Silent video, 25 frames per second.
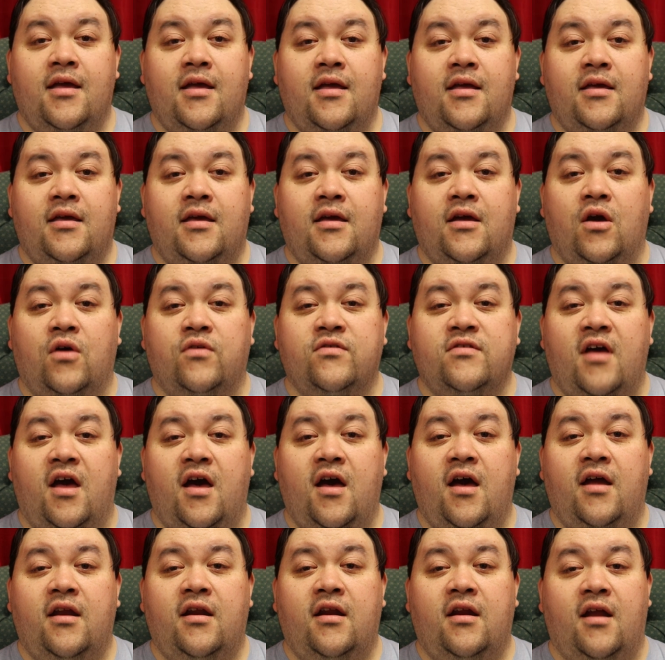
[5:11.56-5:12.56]
He goes
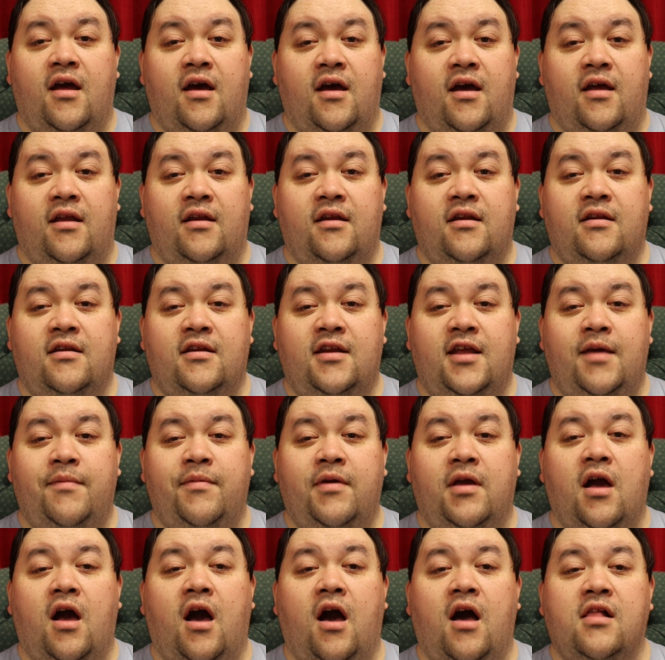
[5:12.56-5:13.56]
on,
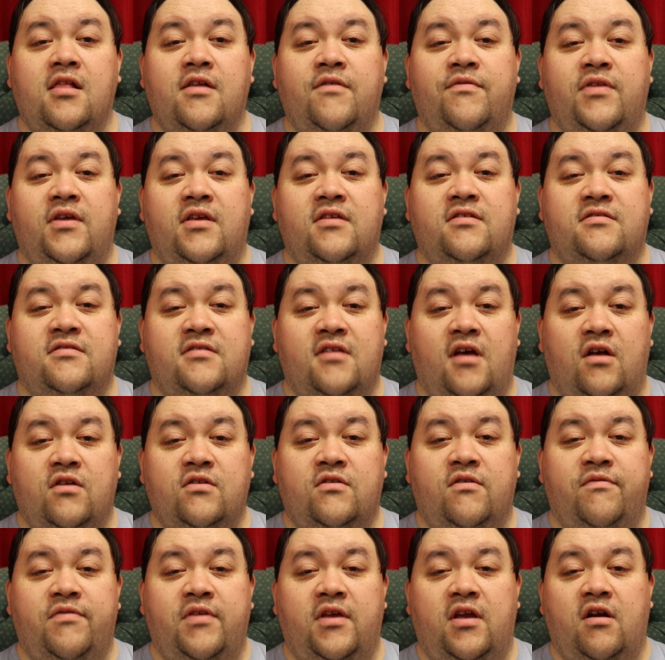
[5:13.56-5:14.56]
naming all of these
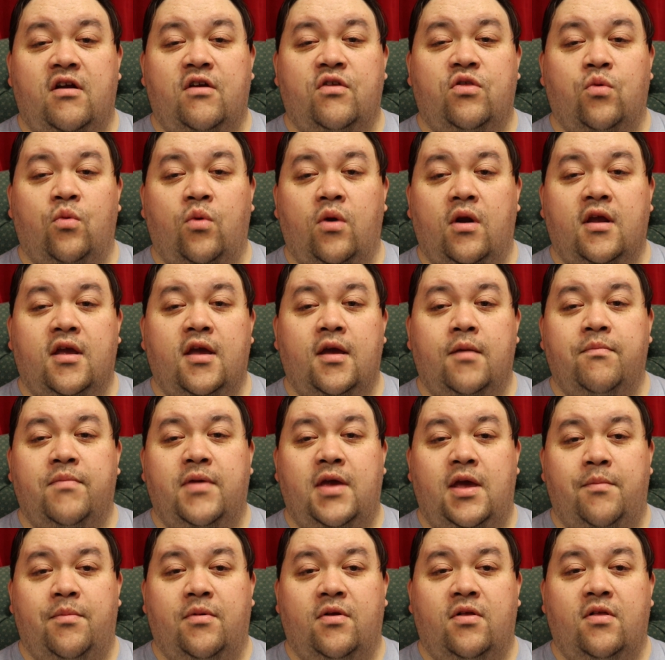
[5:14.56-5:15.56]
salt-of-the-earth working
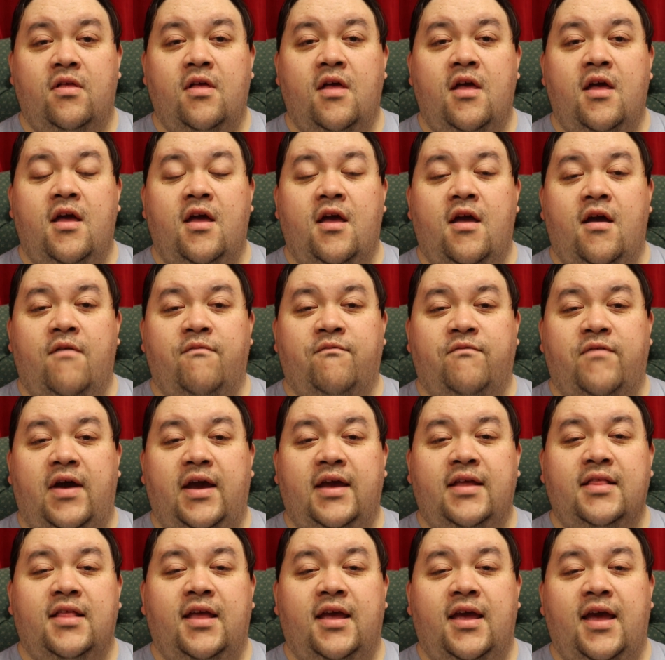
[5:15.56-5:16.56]
people,
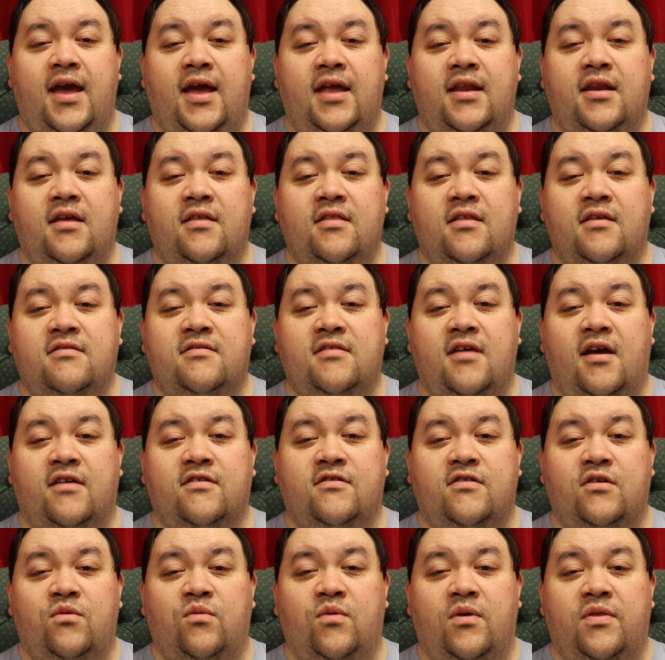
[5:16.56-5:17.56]
finally ending the
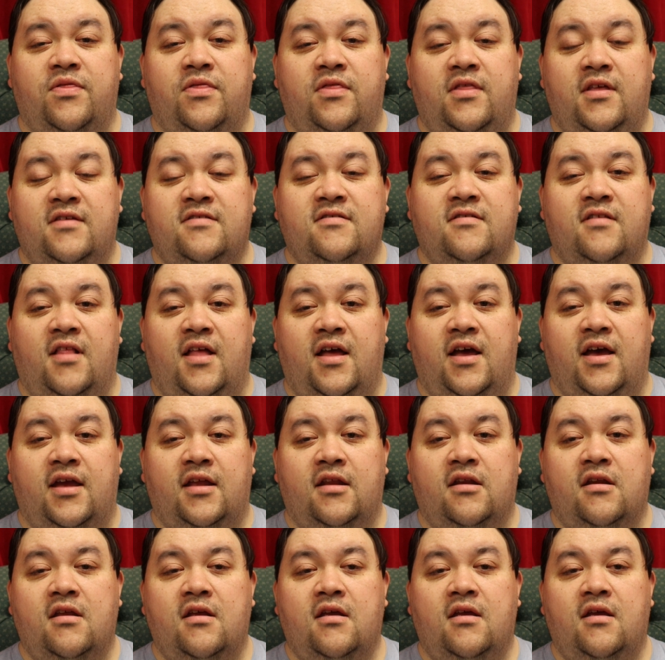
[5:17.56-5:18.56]
section with this
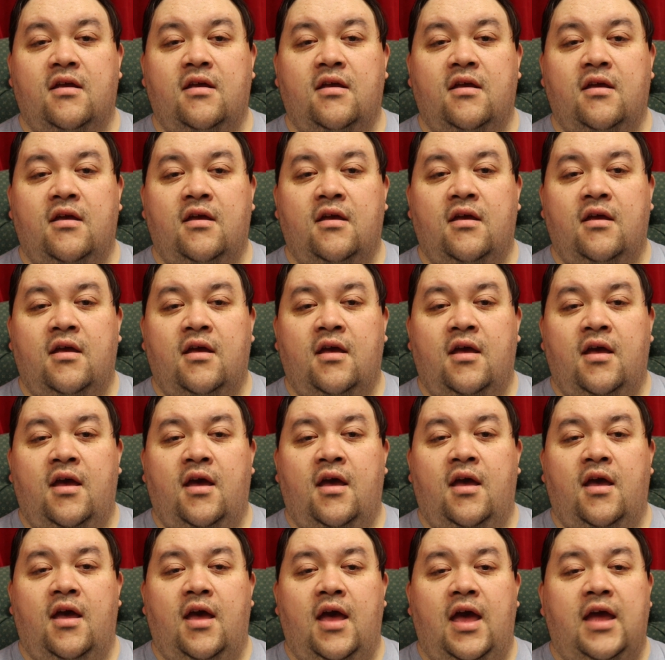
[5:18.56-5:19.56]
line.
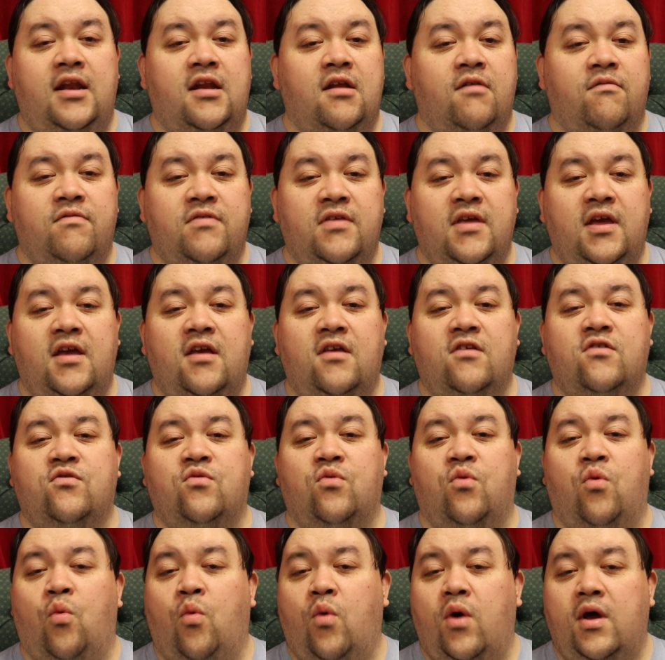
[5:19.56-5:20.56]
And of these,
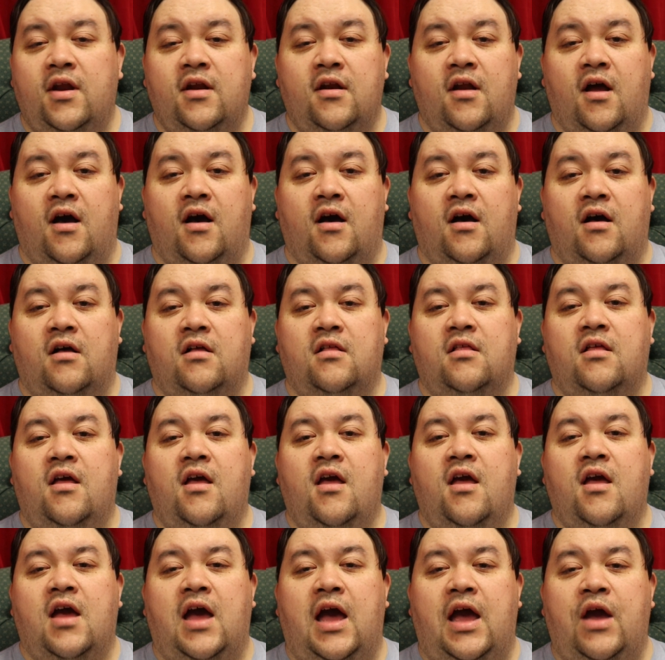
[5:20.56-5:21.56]
one and all,
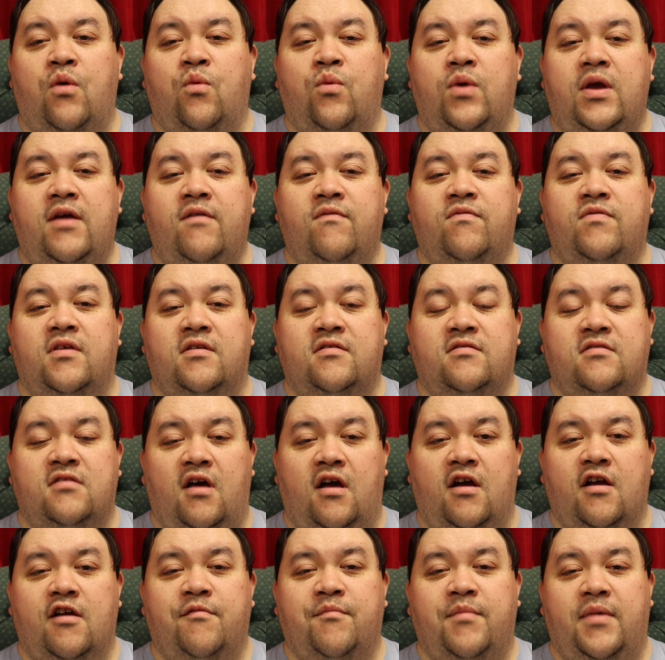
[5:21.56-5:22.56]
I weave the
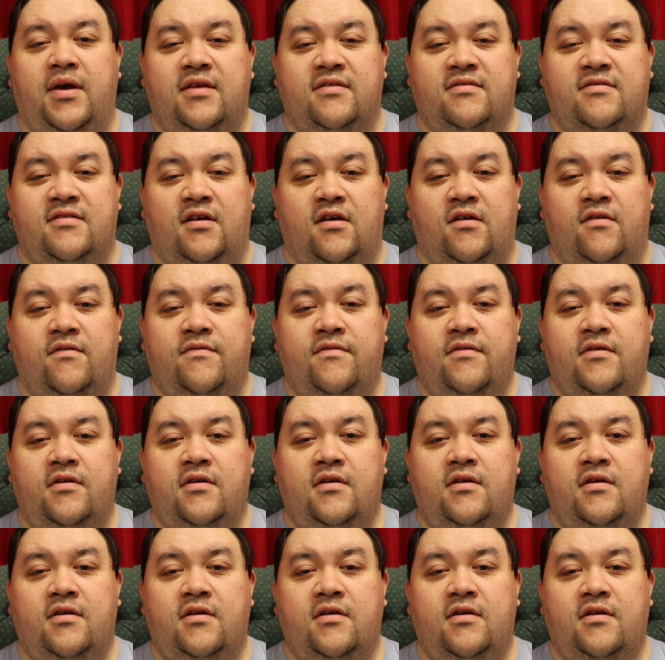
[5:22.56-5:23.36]
song of myself.